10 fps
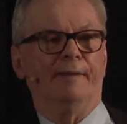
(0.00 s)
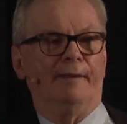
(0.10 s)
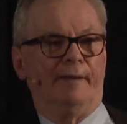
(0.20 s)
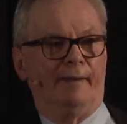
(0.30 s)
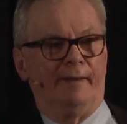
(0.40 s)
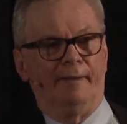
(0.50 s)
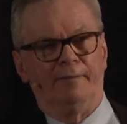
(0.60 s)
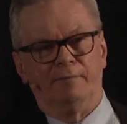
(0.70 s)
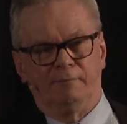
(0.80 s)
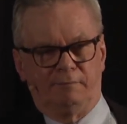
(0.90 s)

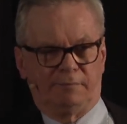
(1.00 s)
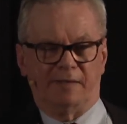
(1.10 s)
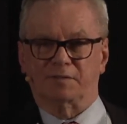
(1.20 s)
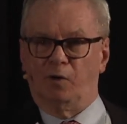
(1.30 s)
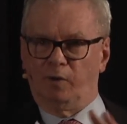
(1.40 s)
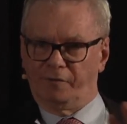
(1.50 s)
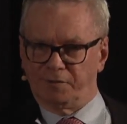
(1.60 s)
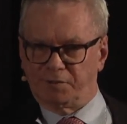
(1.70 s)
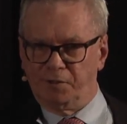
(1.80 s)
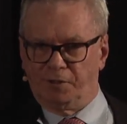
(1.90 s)
And that's a whole other
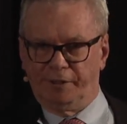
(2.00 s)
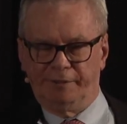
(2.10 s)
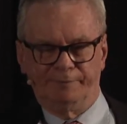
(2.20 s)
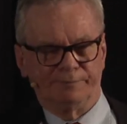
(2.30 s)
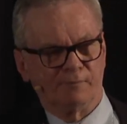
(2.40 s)
story.